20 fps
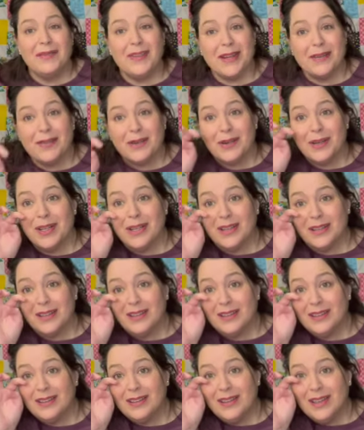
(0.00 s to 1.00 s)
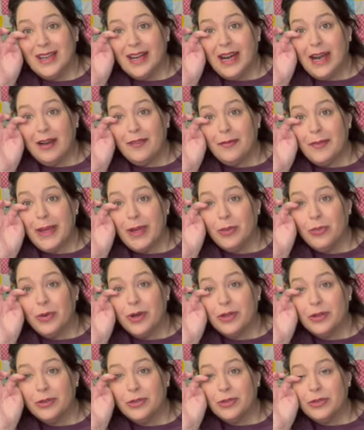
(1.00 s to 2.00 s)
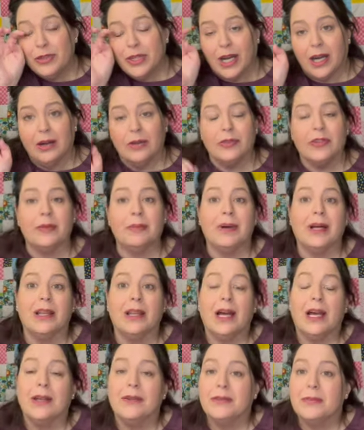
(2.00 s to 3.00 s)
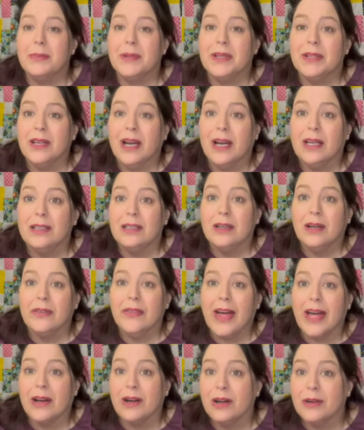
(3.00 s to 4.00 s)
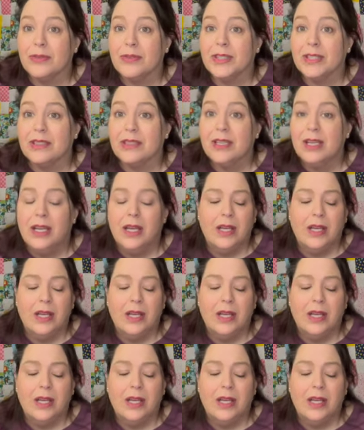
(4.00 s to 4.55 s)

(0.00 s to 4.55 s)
made 1 or 2 dolls in my life, but not that often.